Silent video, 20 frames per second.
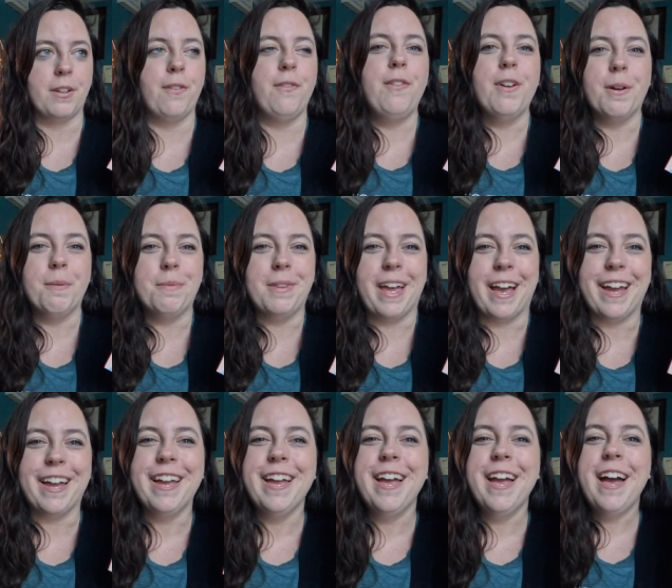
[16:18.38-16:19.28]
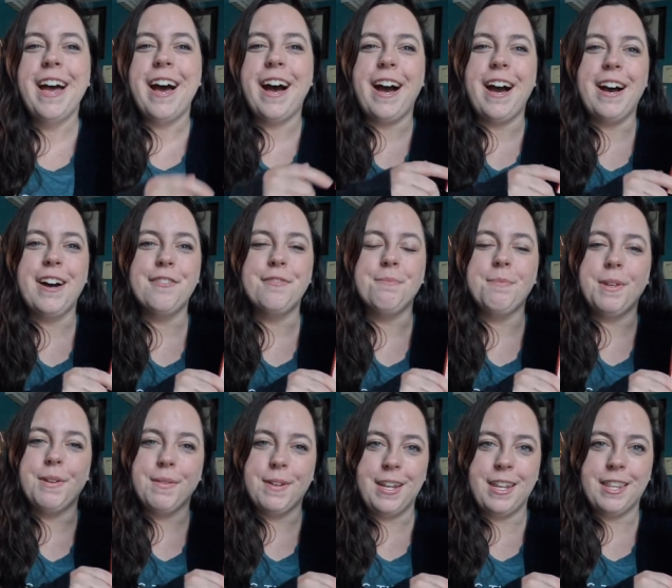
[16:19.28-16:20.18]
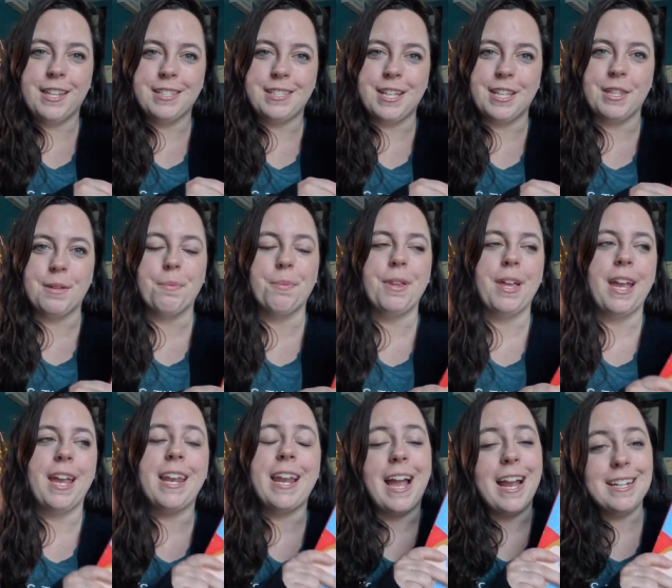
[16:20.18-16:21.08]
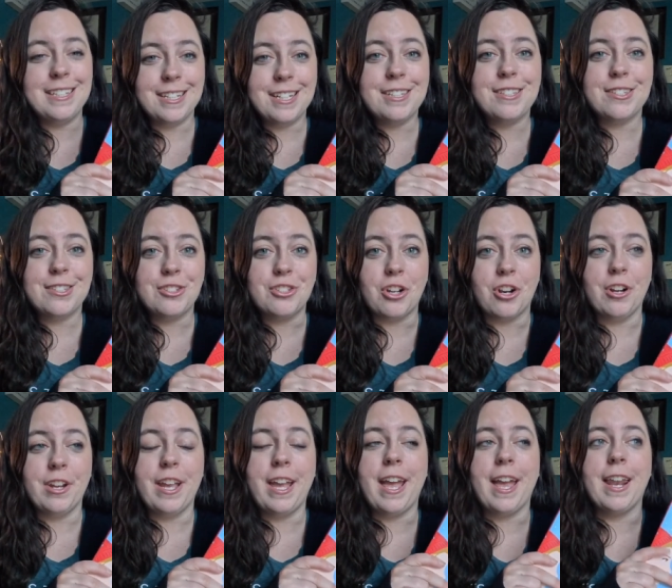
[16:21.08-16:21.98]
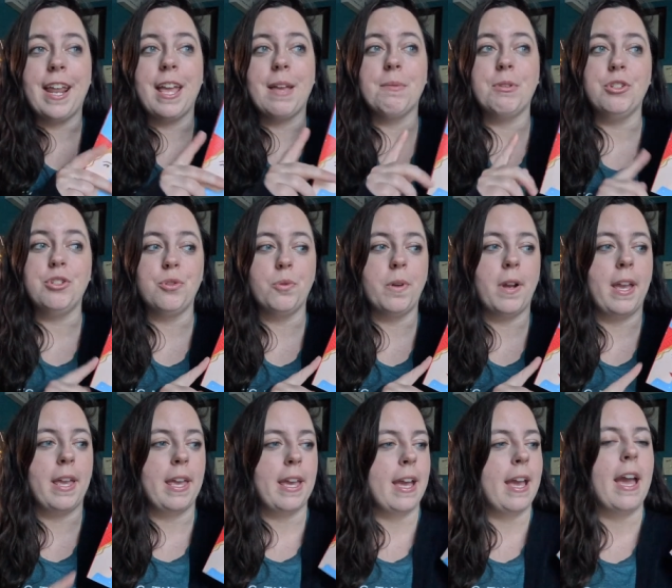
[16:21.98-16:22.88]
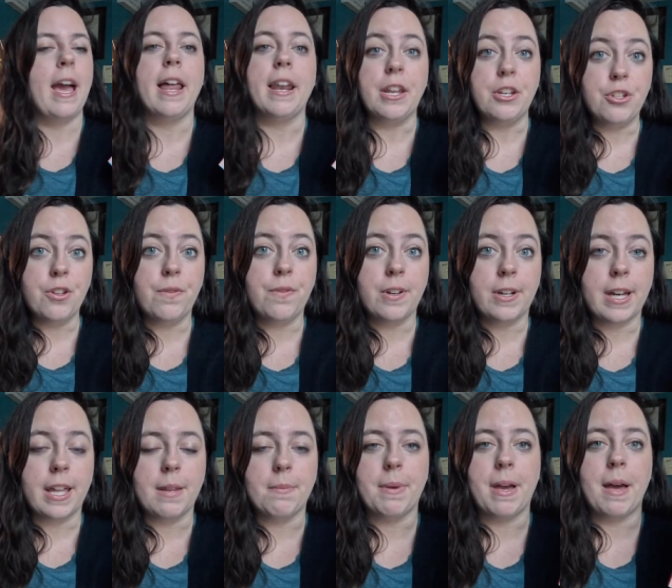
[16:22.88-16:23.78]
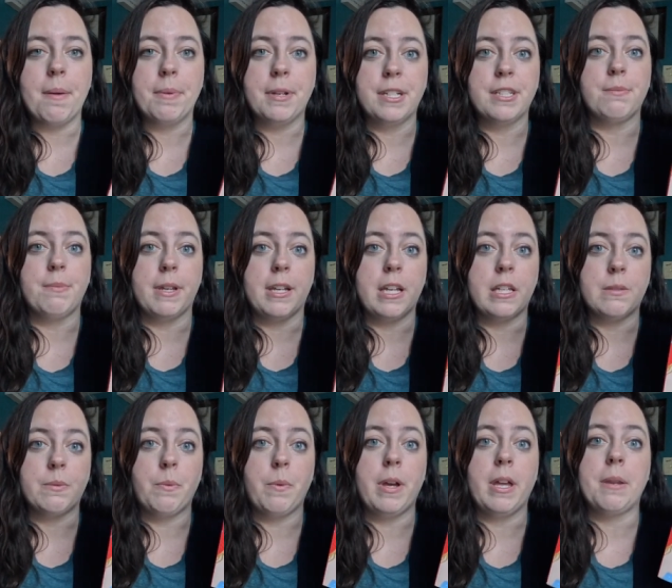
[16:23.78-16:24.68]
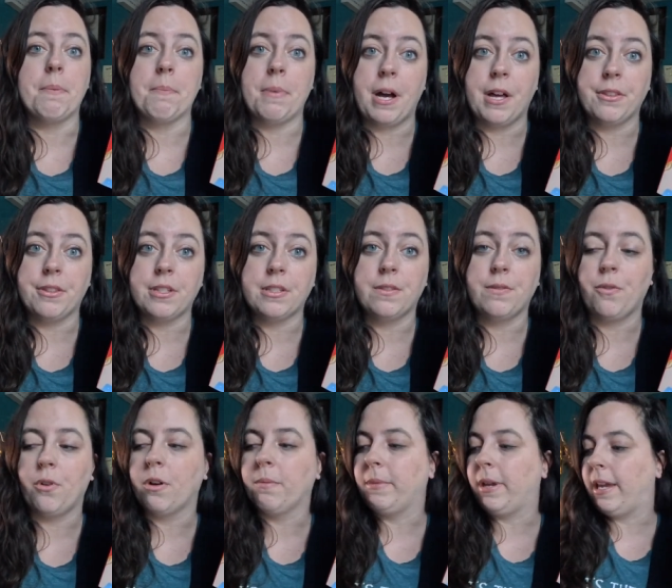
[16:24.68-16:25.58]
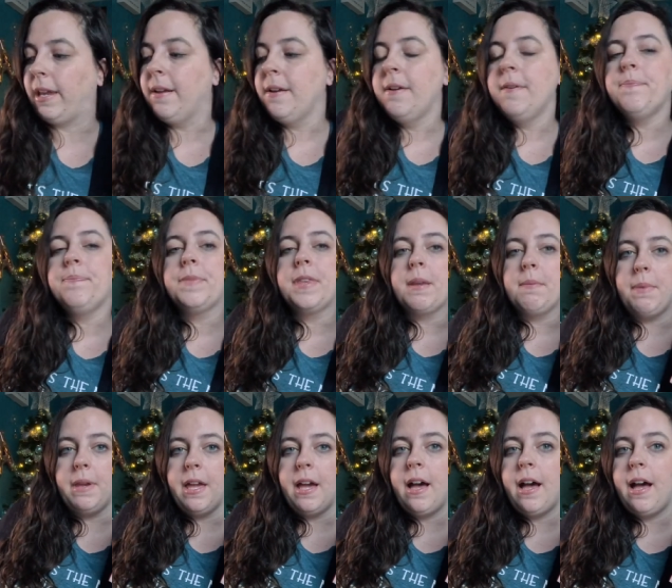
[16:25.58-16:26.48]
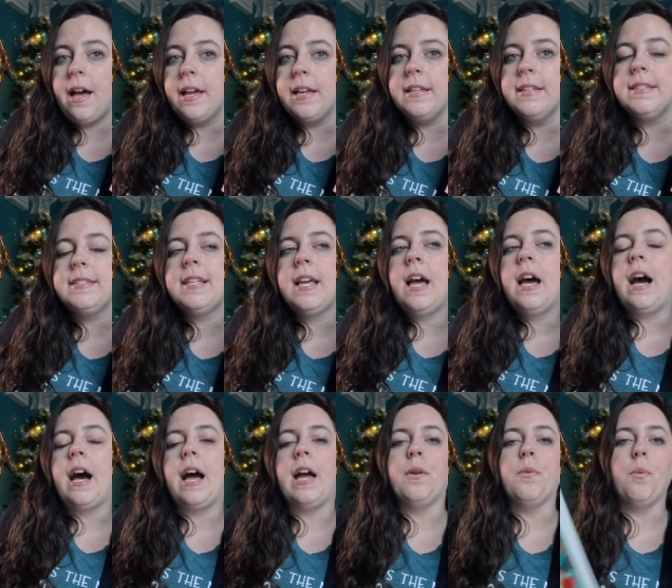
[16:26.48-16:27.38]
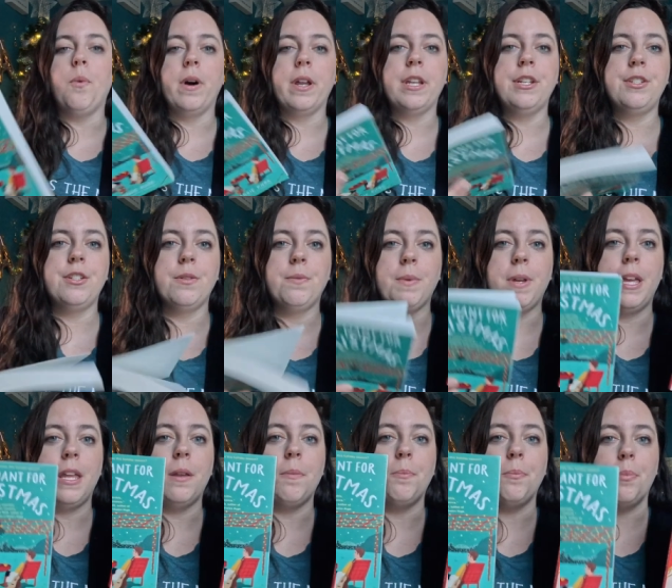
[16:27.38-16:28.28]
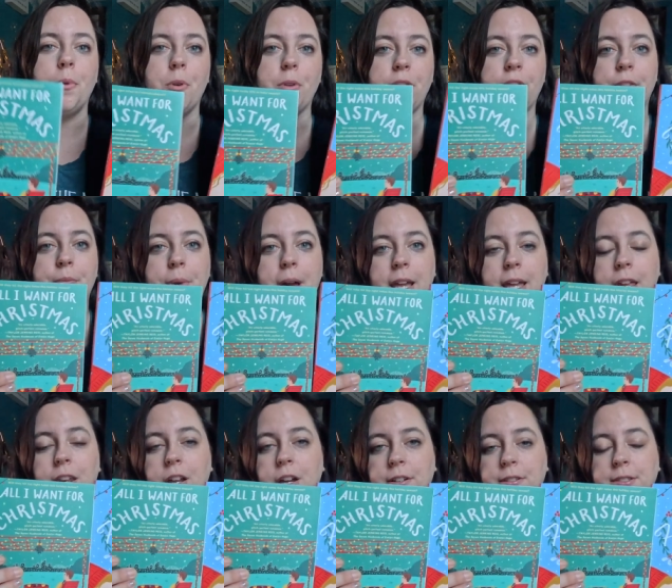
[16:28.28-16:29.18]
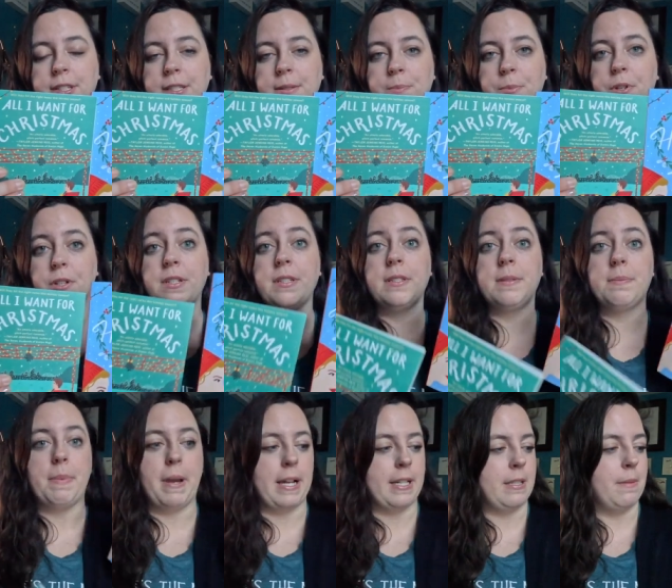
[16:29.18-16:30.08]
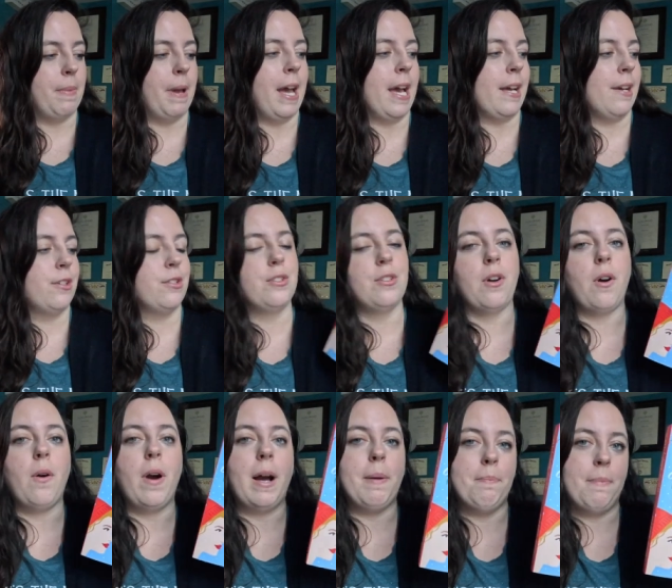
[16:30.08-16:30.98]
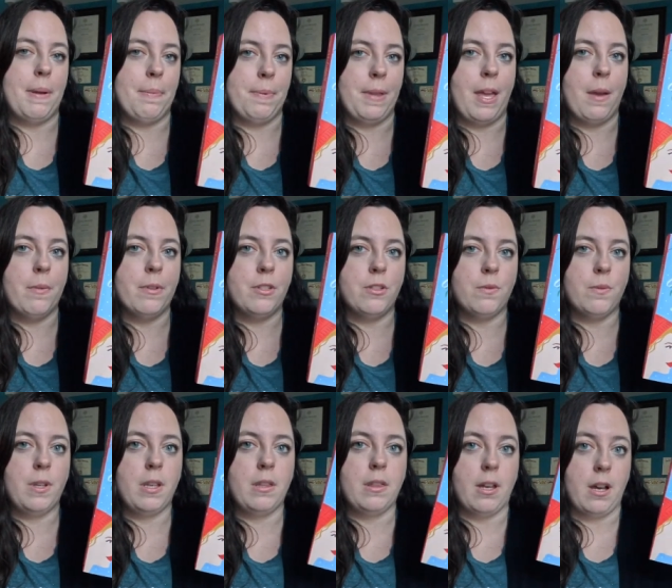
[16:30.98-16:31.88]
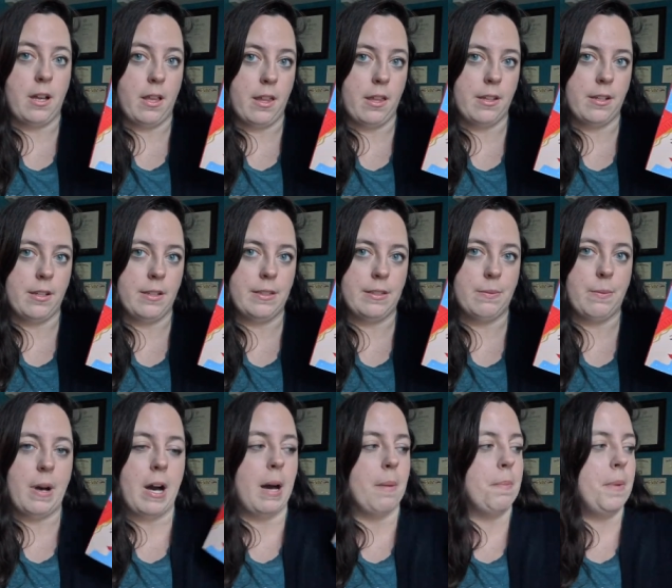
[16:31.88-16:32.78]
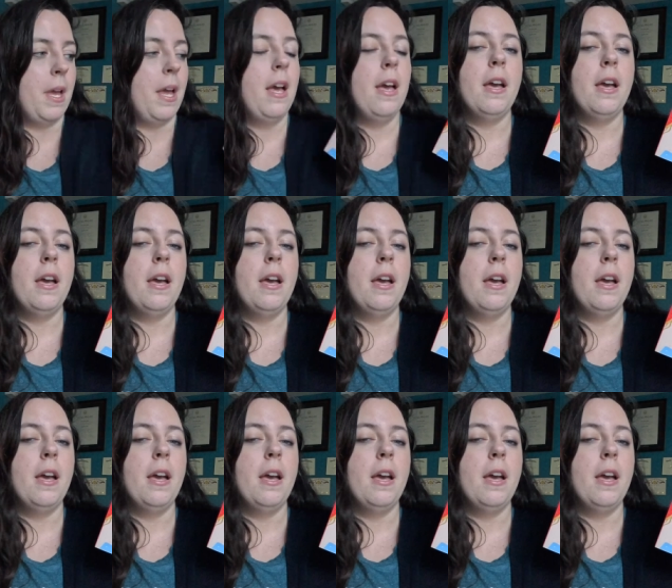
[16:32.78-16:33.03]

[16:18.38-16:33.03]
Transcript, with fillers: to film that of me reading this on the plane. I did start it and I am enjoying it. And I do feel kind of bad because my husband went and bought this for me because I wanted to read both of Maggie Knox's books back to back. So my plan was to read The Holiday Swap